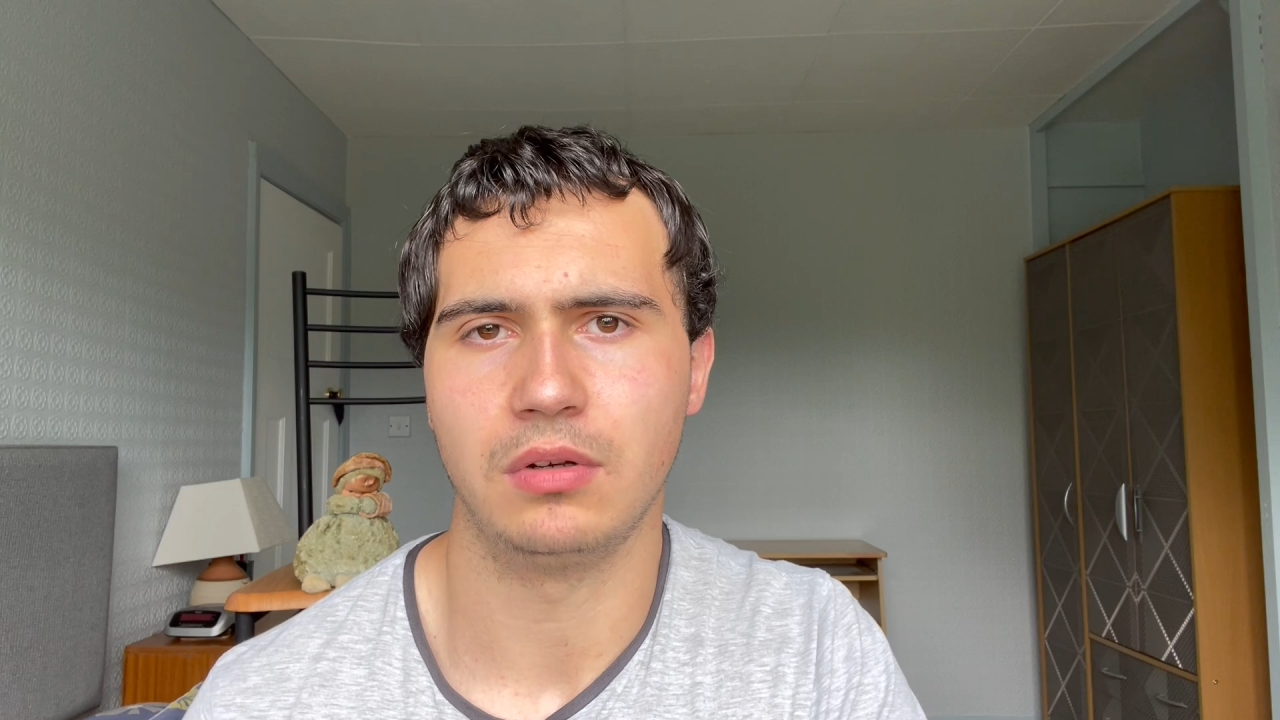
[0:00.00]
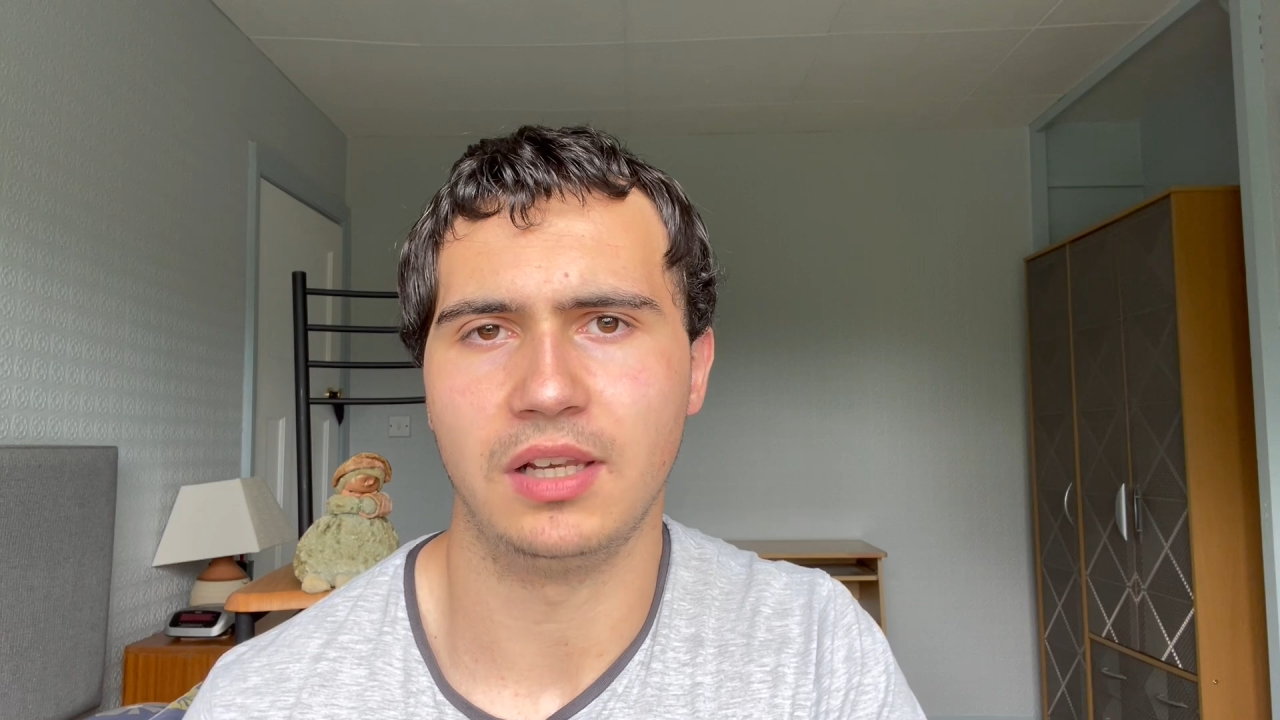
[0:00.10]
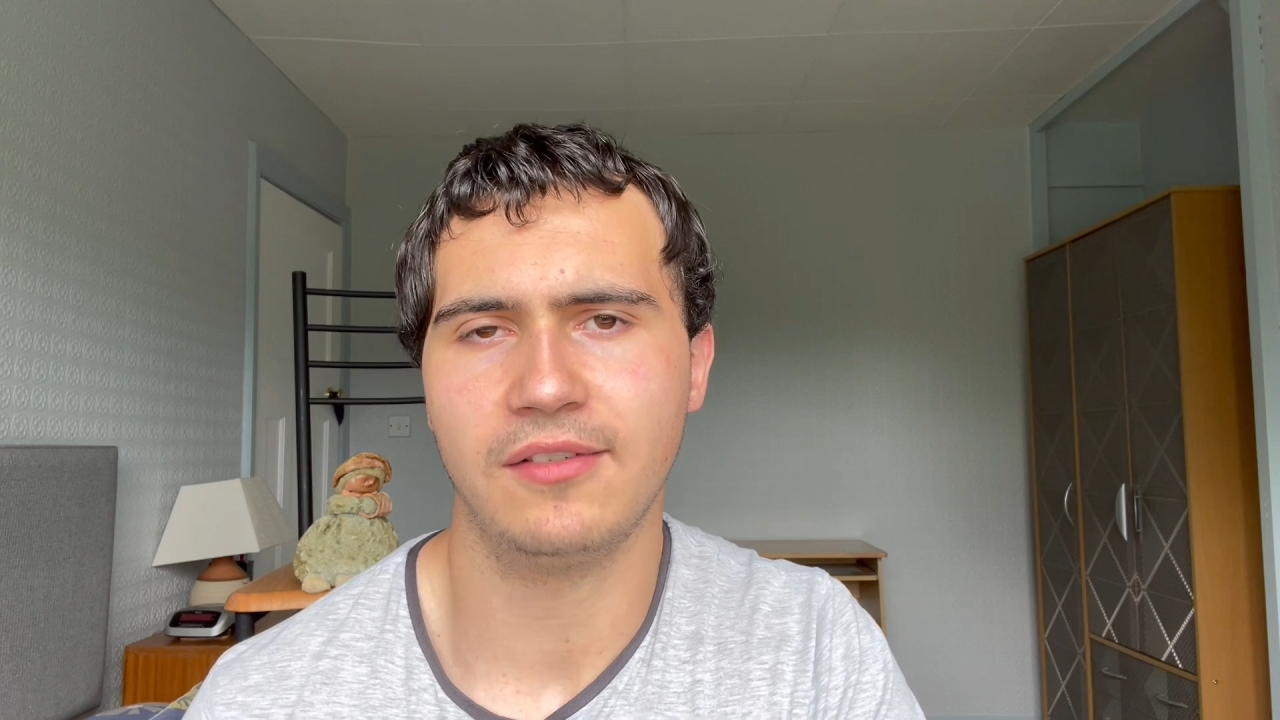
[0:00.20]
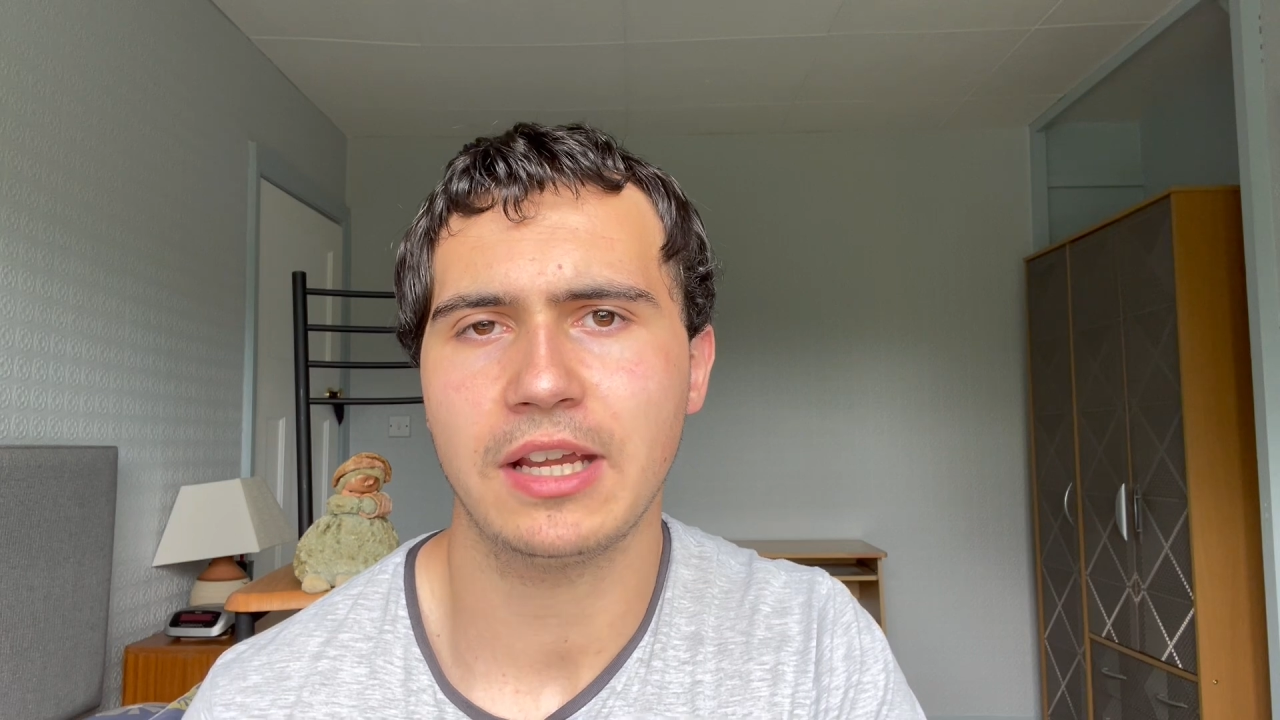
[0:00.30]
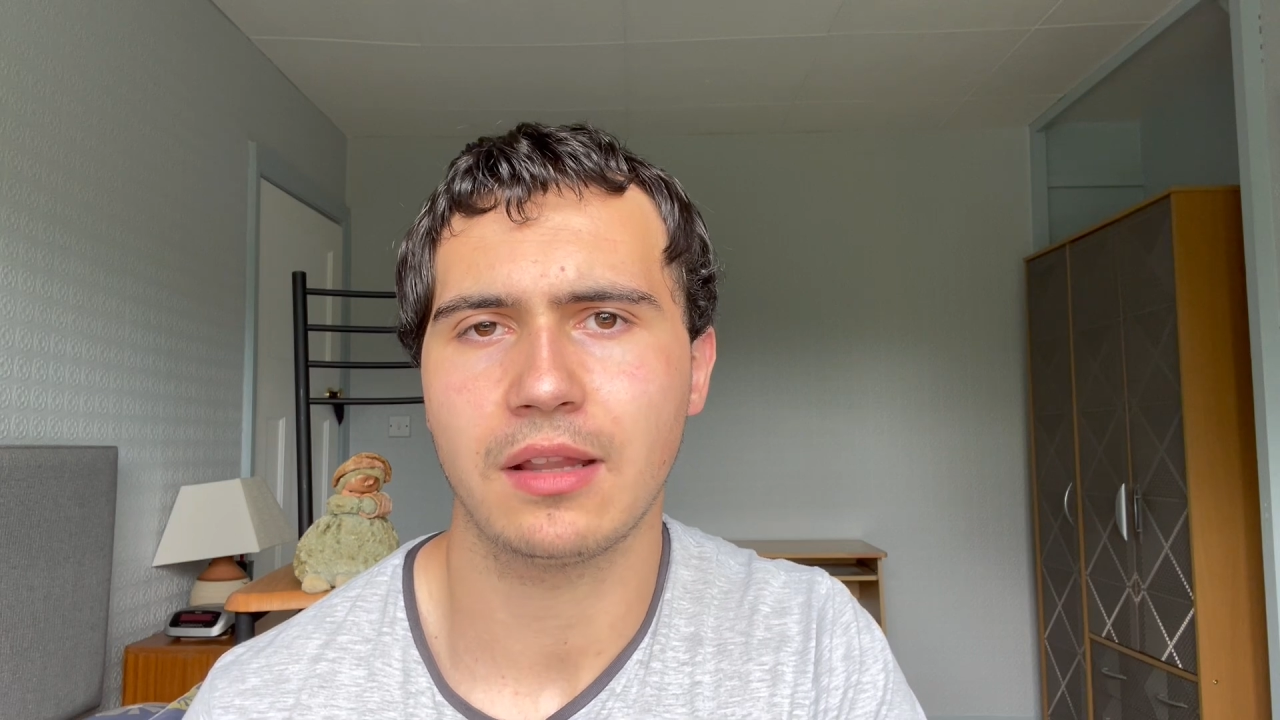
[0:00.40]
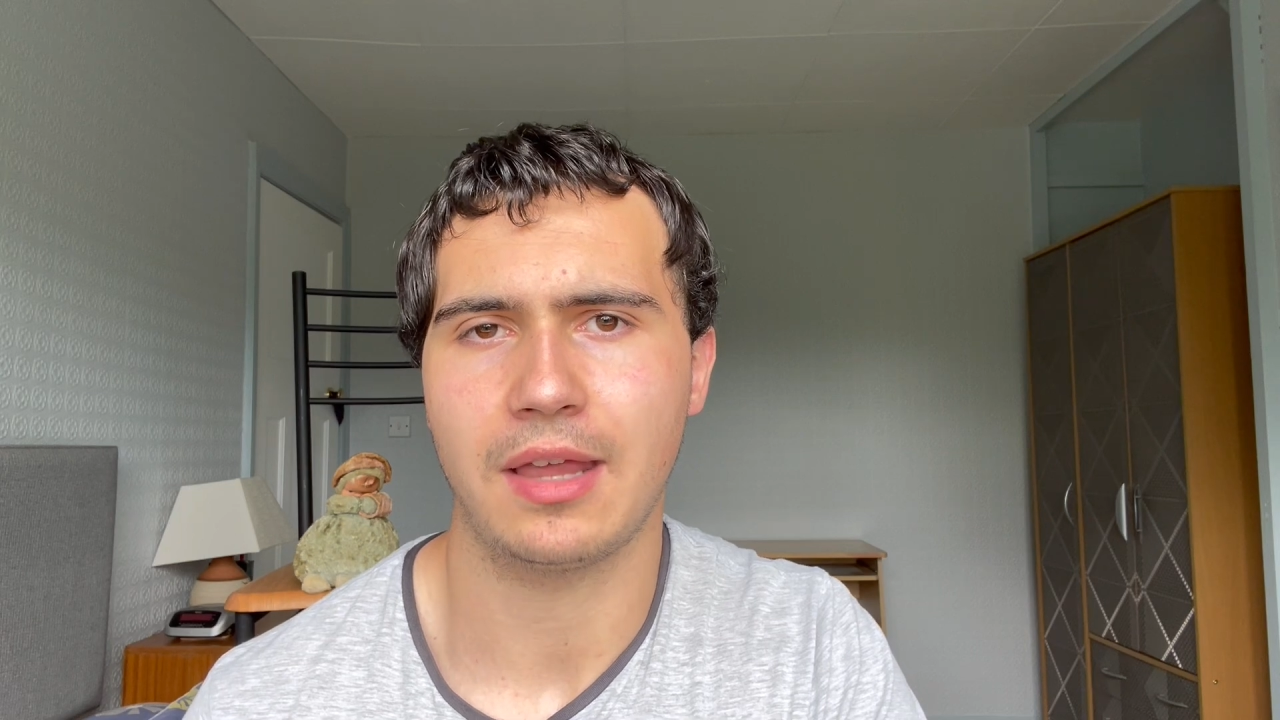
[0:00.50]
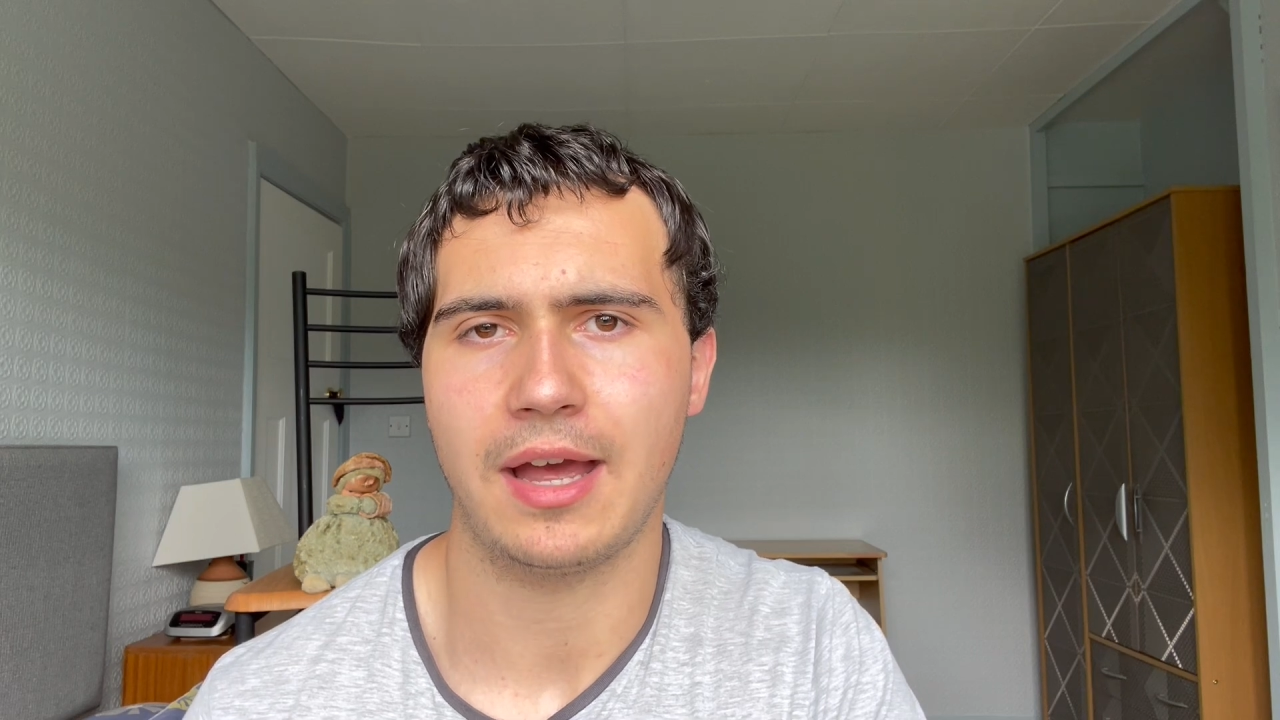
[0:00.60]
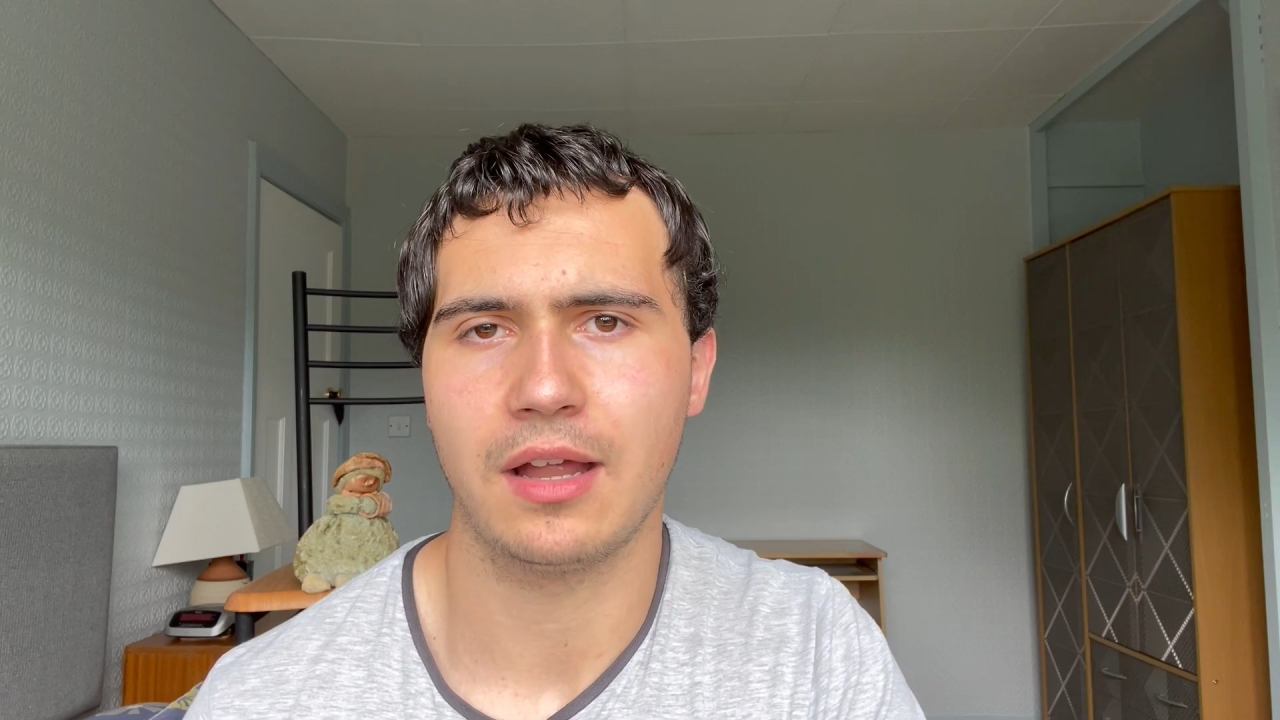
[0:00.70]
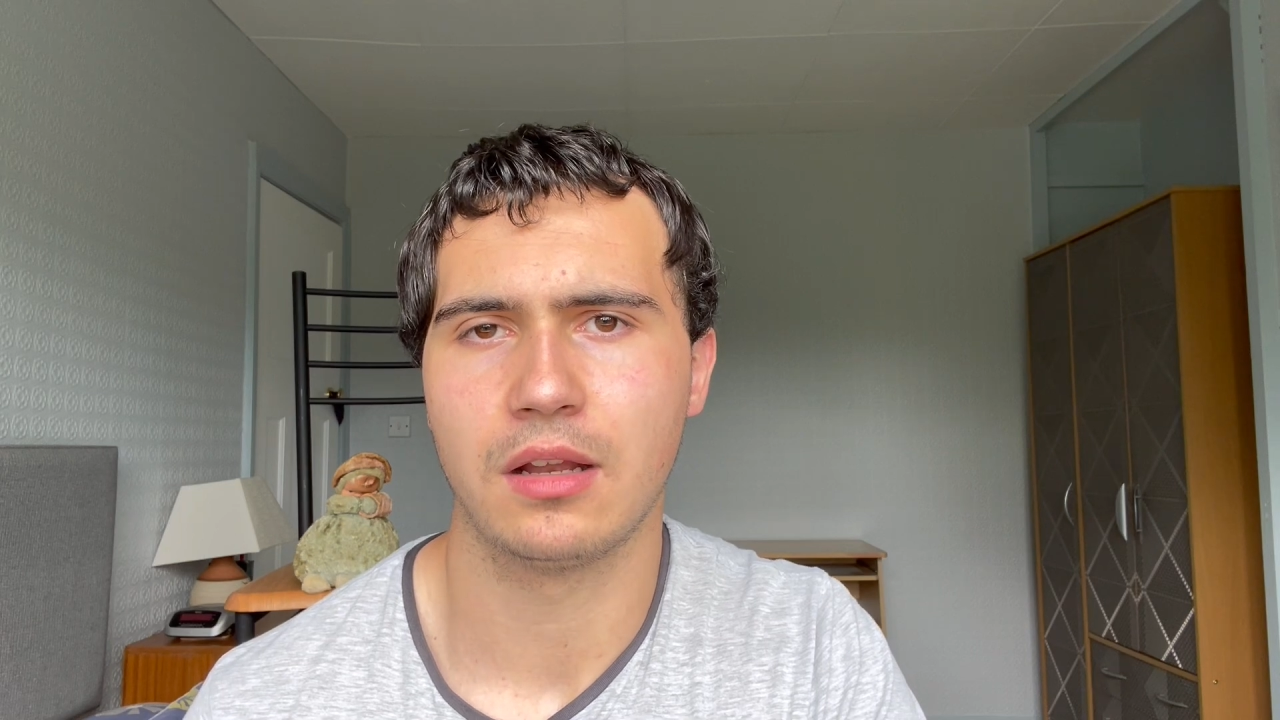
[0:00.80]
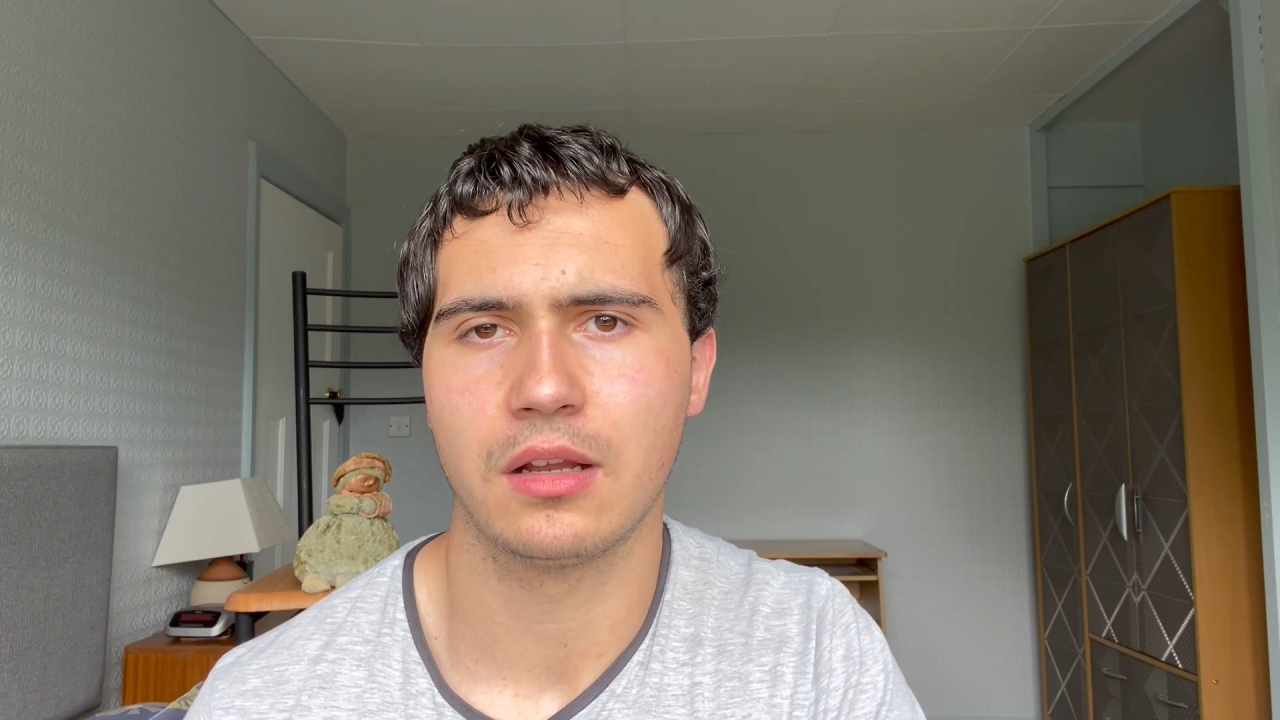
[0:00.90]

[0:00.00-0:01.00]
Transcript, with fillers: living there?